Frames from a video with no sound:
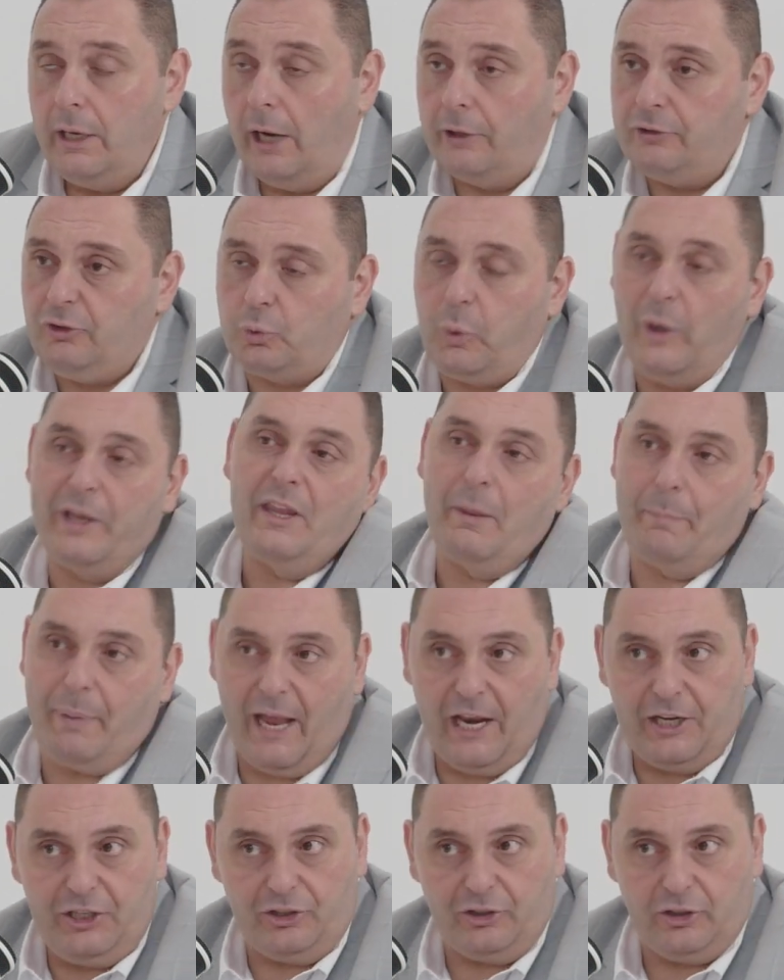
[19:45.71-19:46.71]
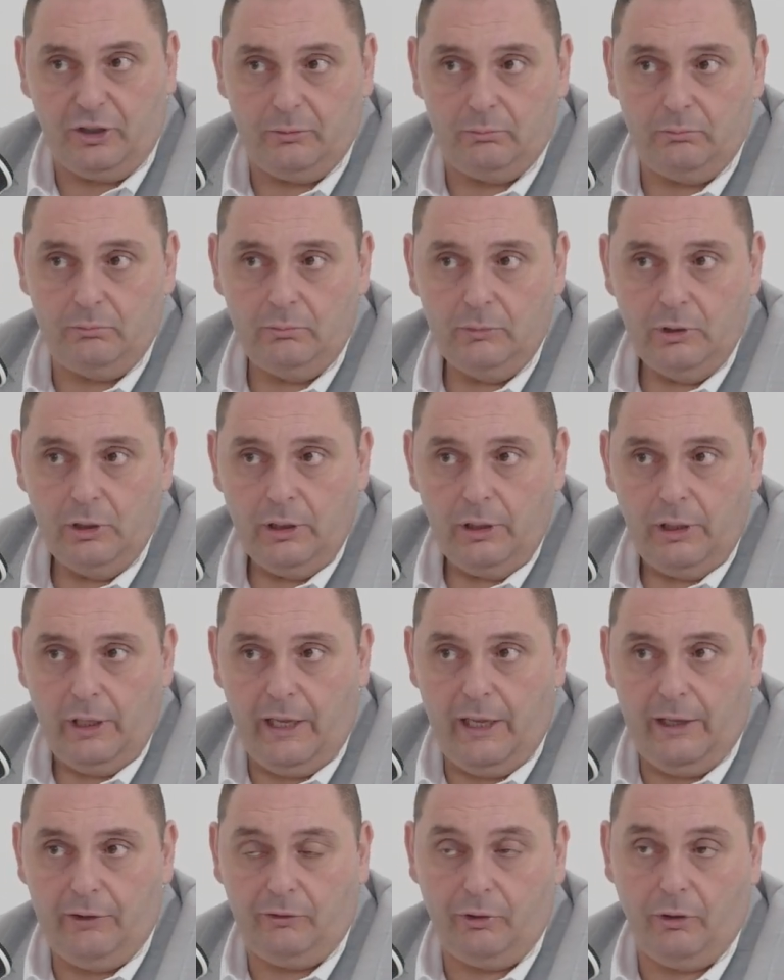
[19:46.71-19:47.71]
swing the pendulum
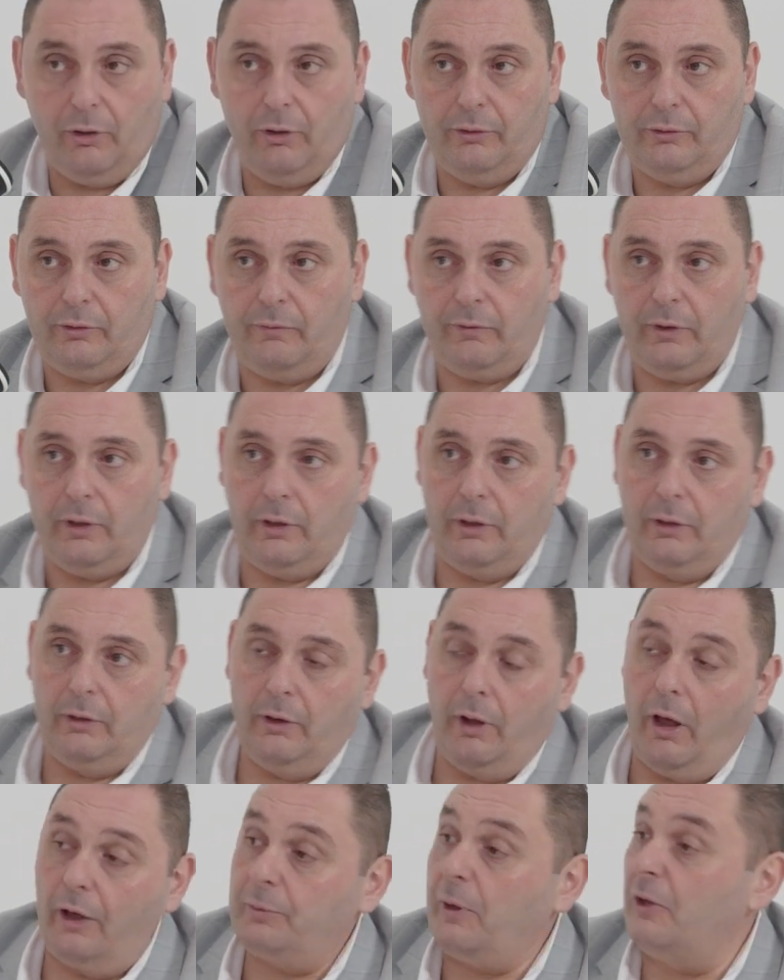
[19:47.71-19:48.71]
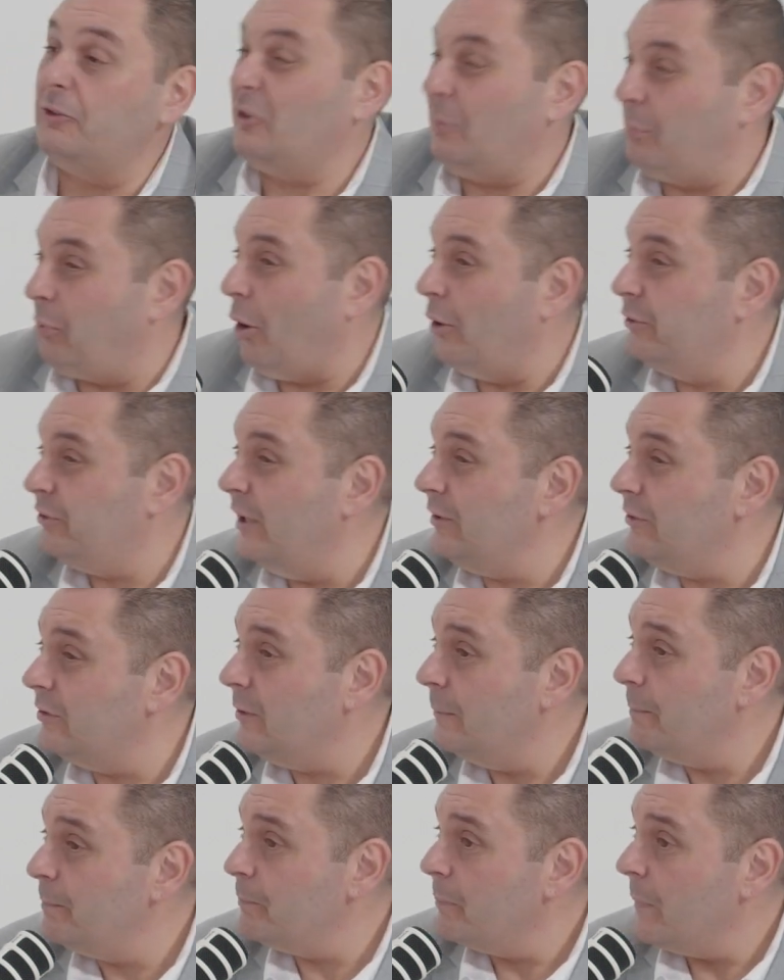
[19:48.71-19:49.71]
in terms of the process
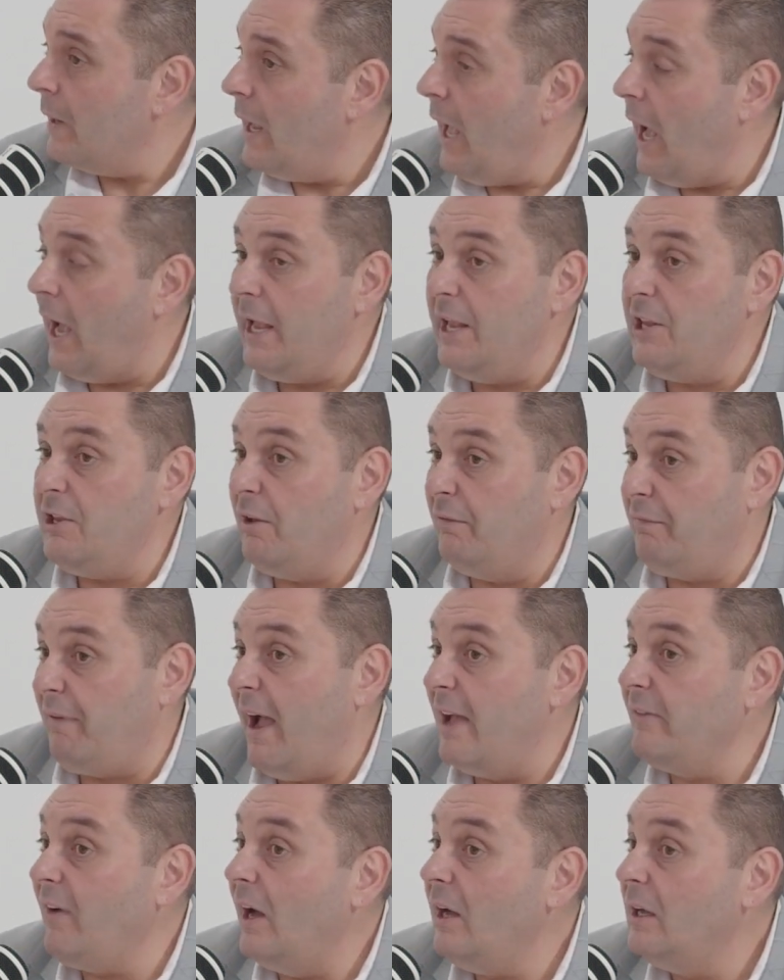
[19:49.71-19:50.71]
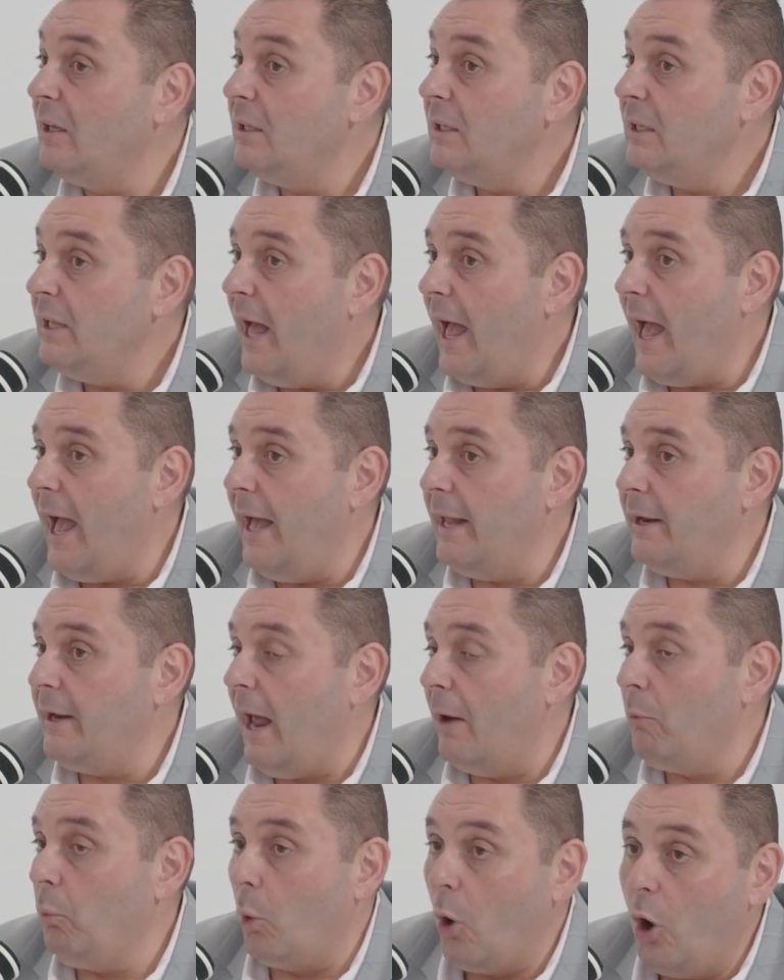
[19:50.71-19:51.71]
in your favour,
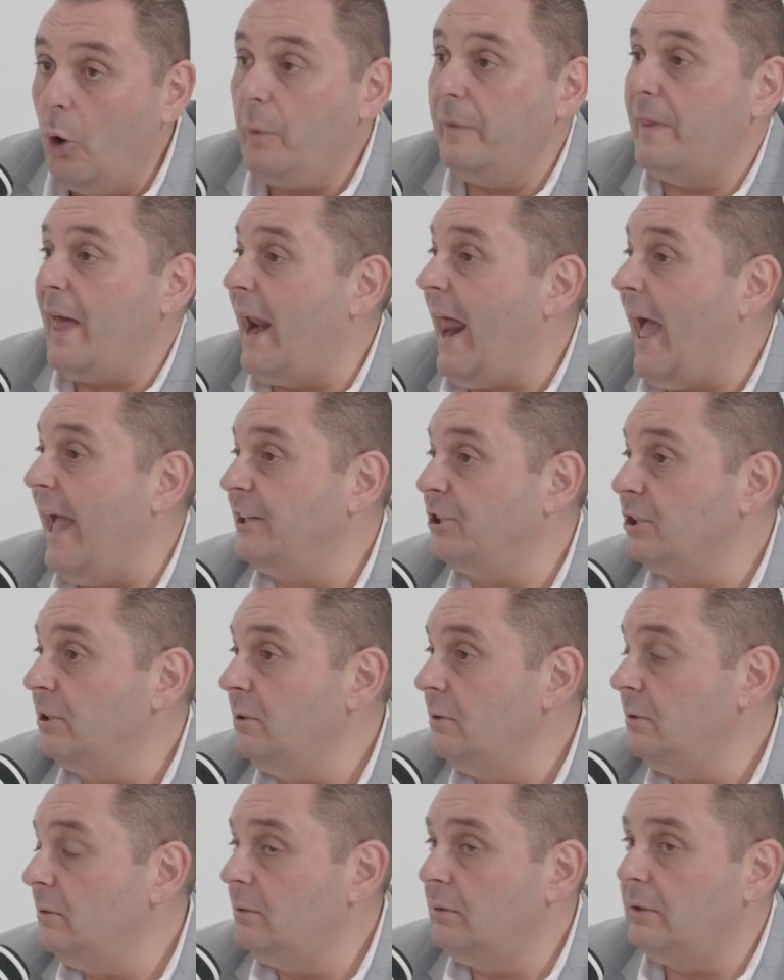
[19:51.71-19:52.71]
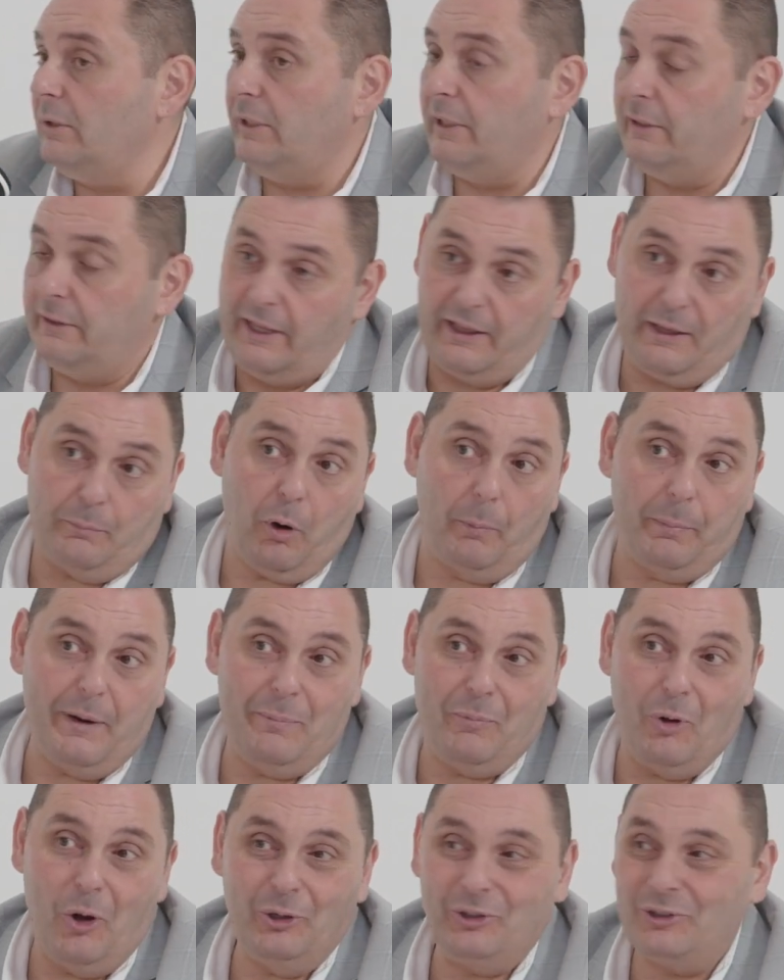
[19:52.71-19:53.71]
and work with that agent to get the property
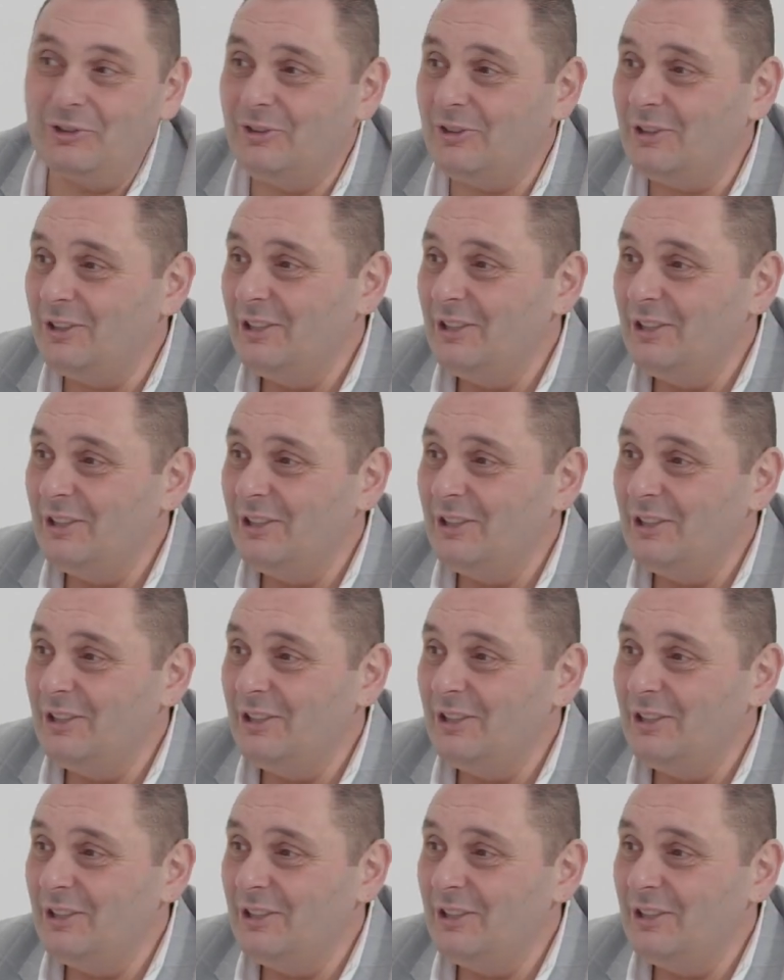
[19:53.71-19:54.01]
purchased.